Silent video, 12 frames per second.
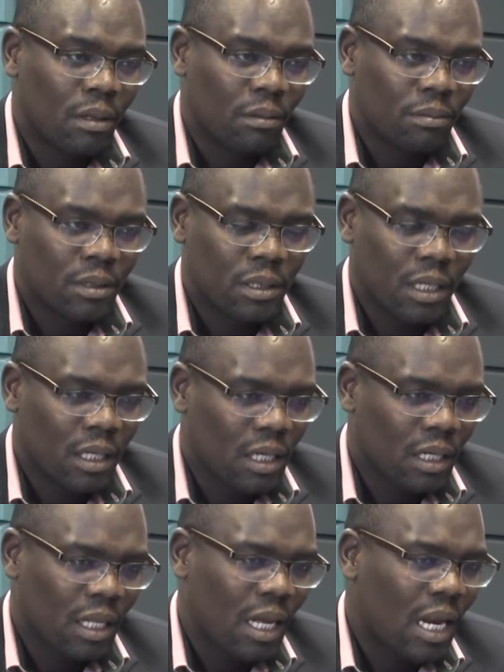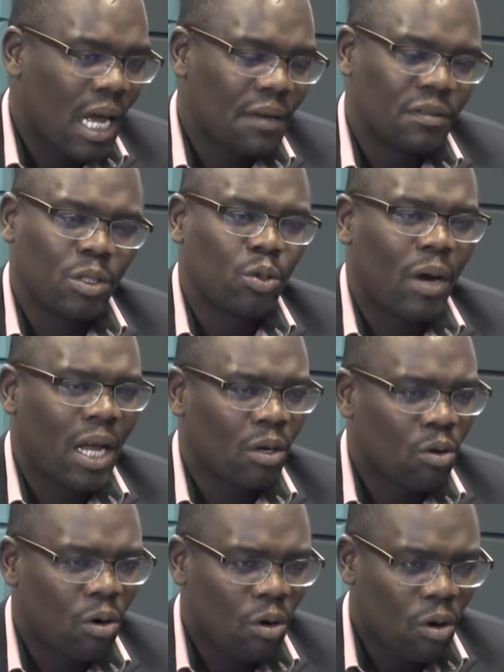sinking their lives into
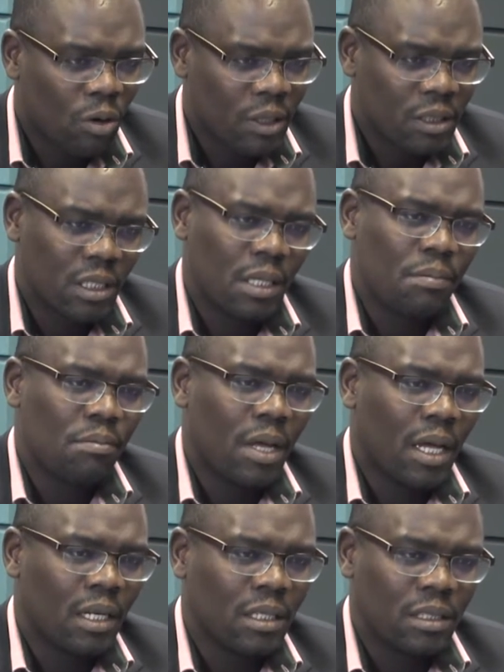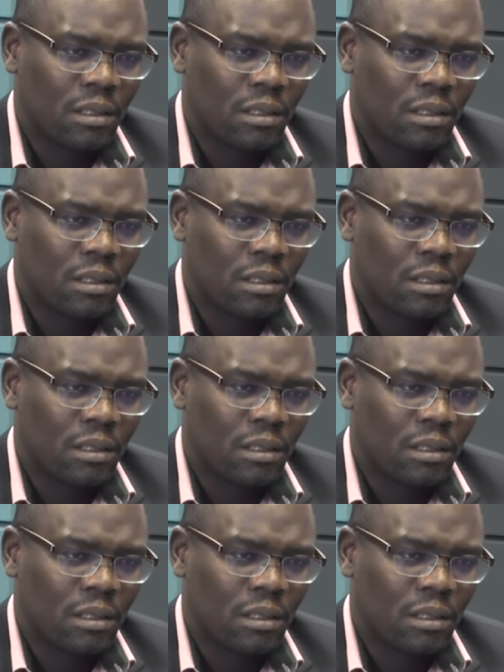alcoholism and